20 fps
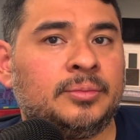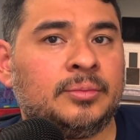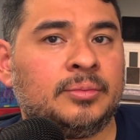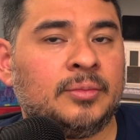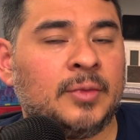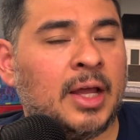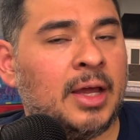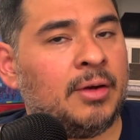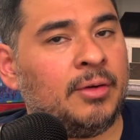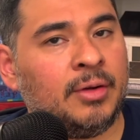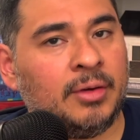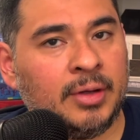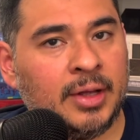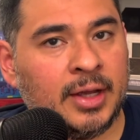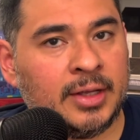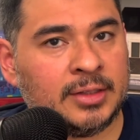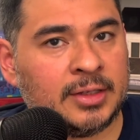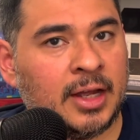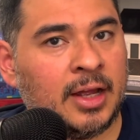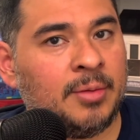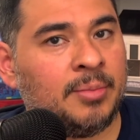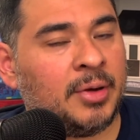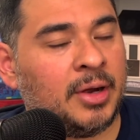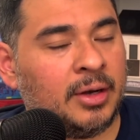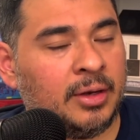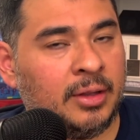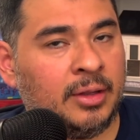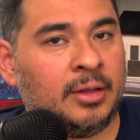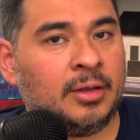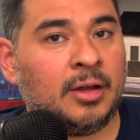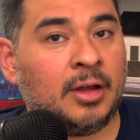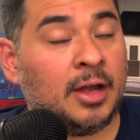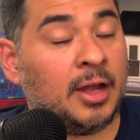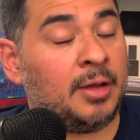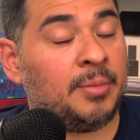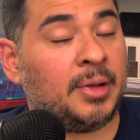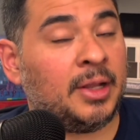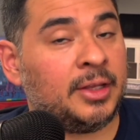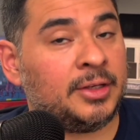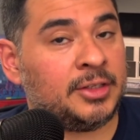I don't know, guys. I
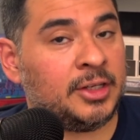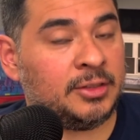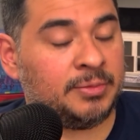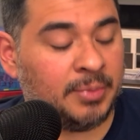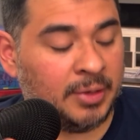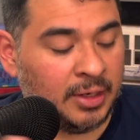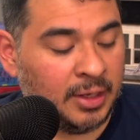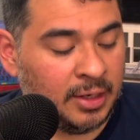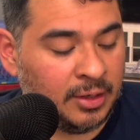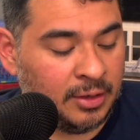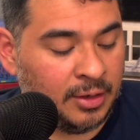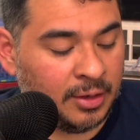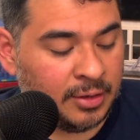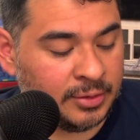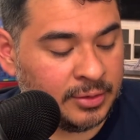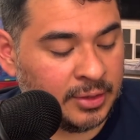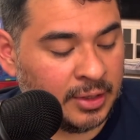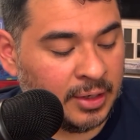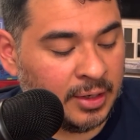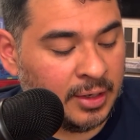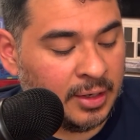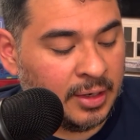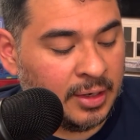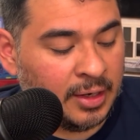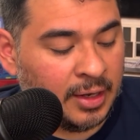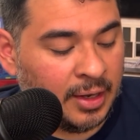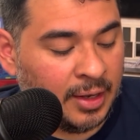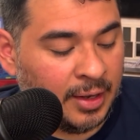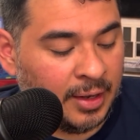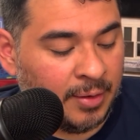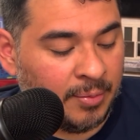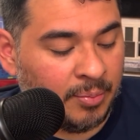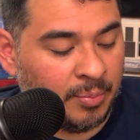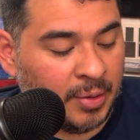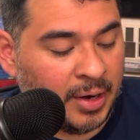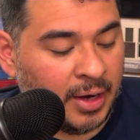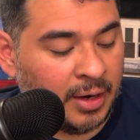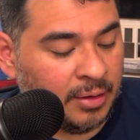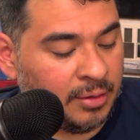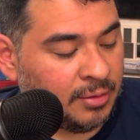apologize. But Ineos,
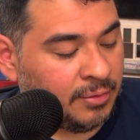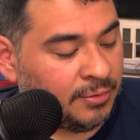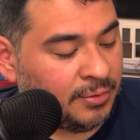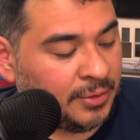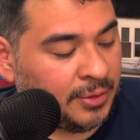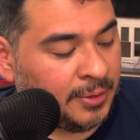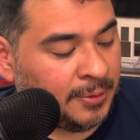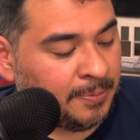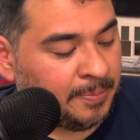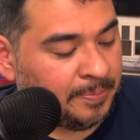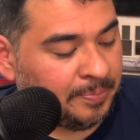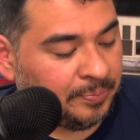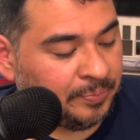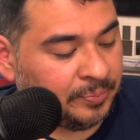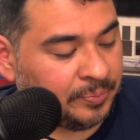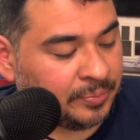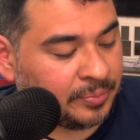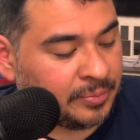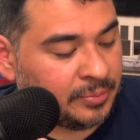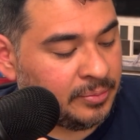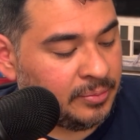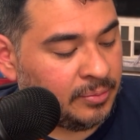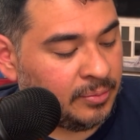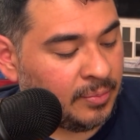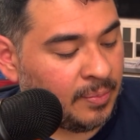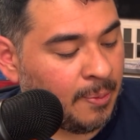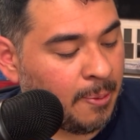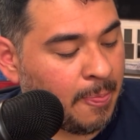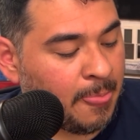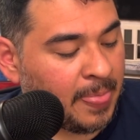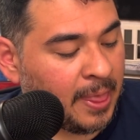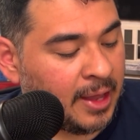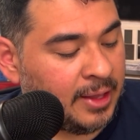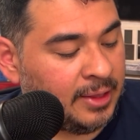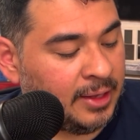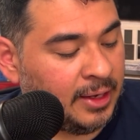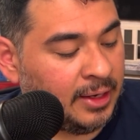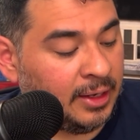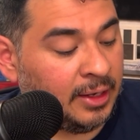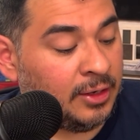biographer. And
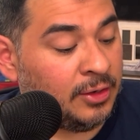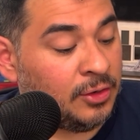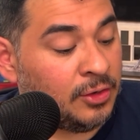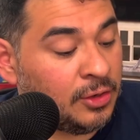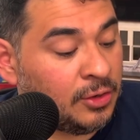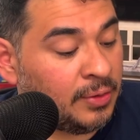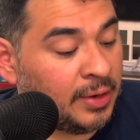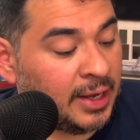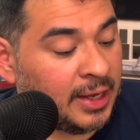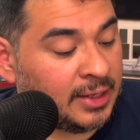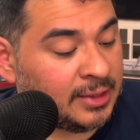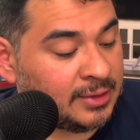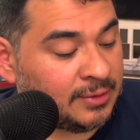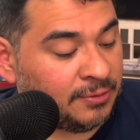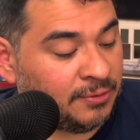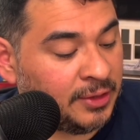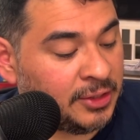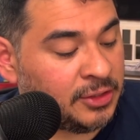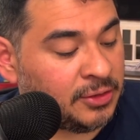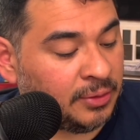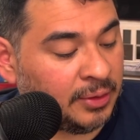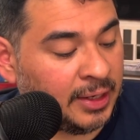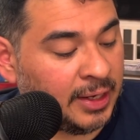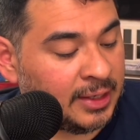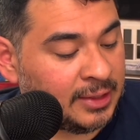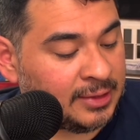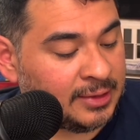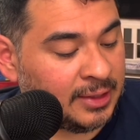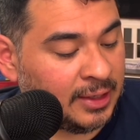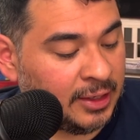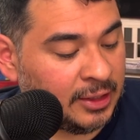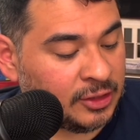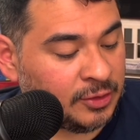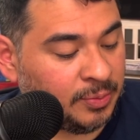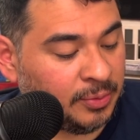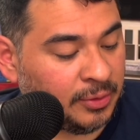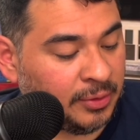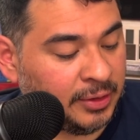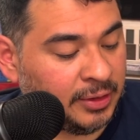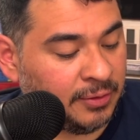then a new visual essay
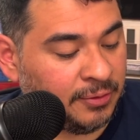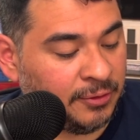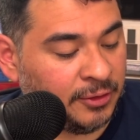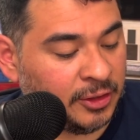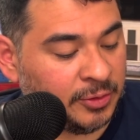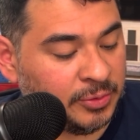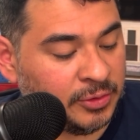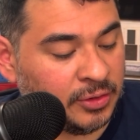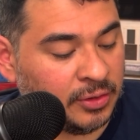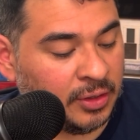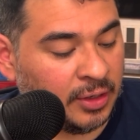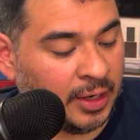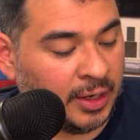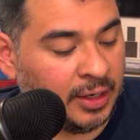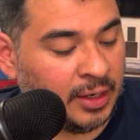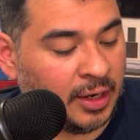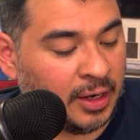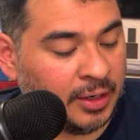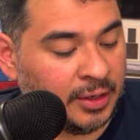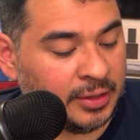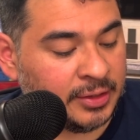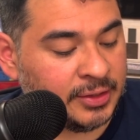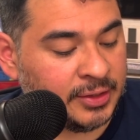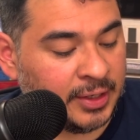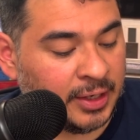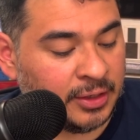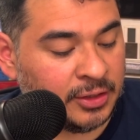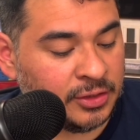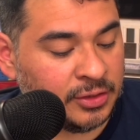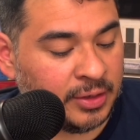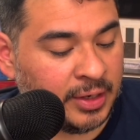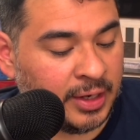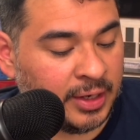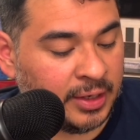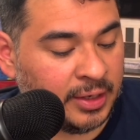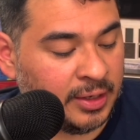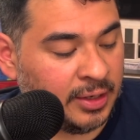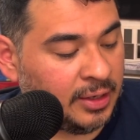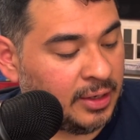exploring the film's iconic soundtrack.